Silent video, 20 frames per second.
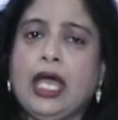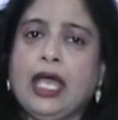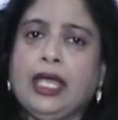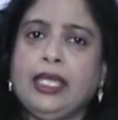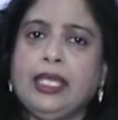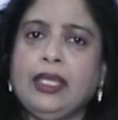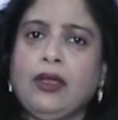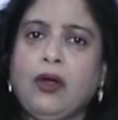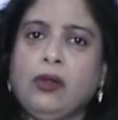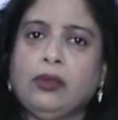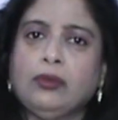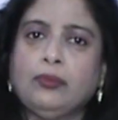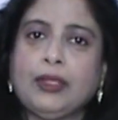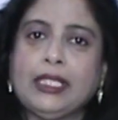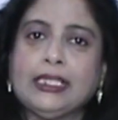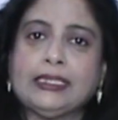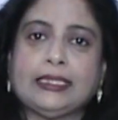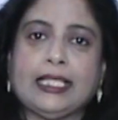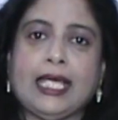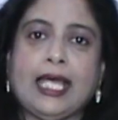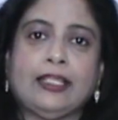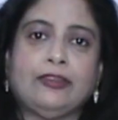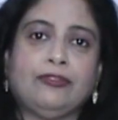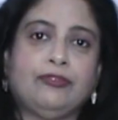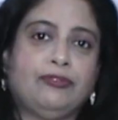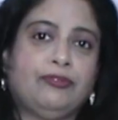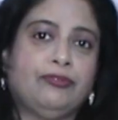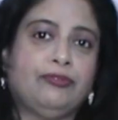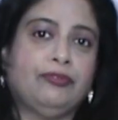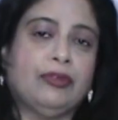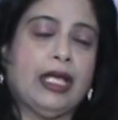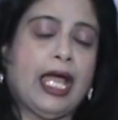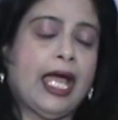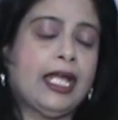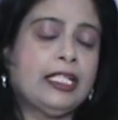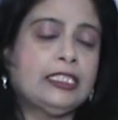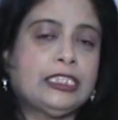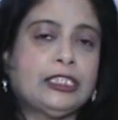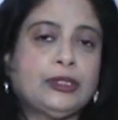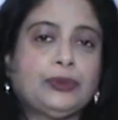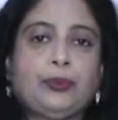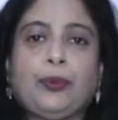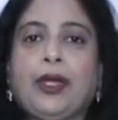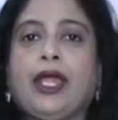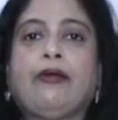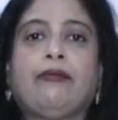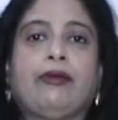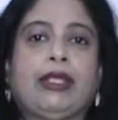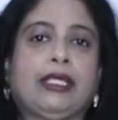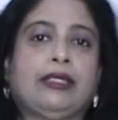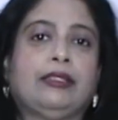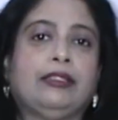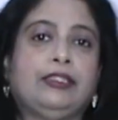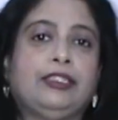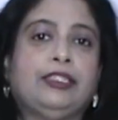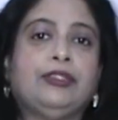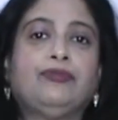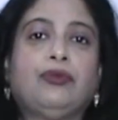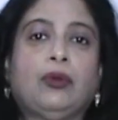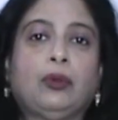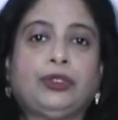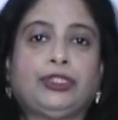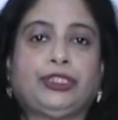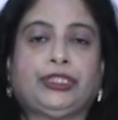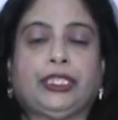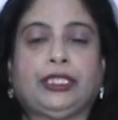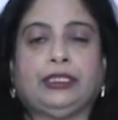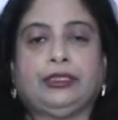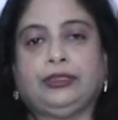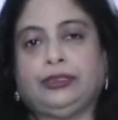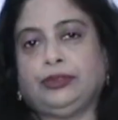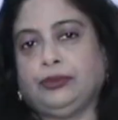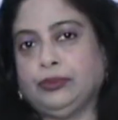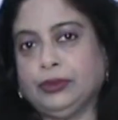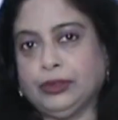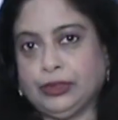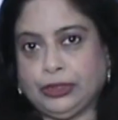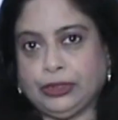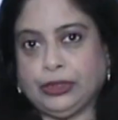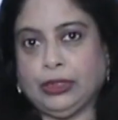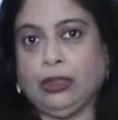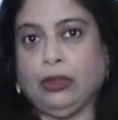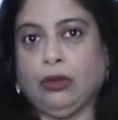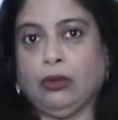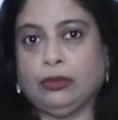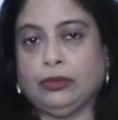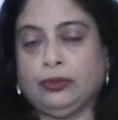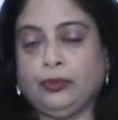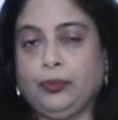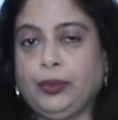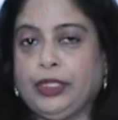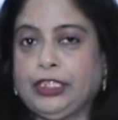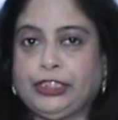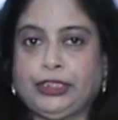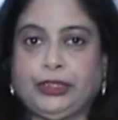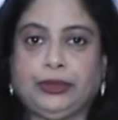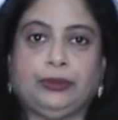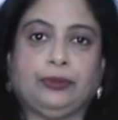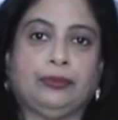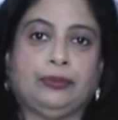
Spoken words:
he always had unswearing devotion towards Lord Vishnu.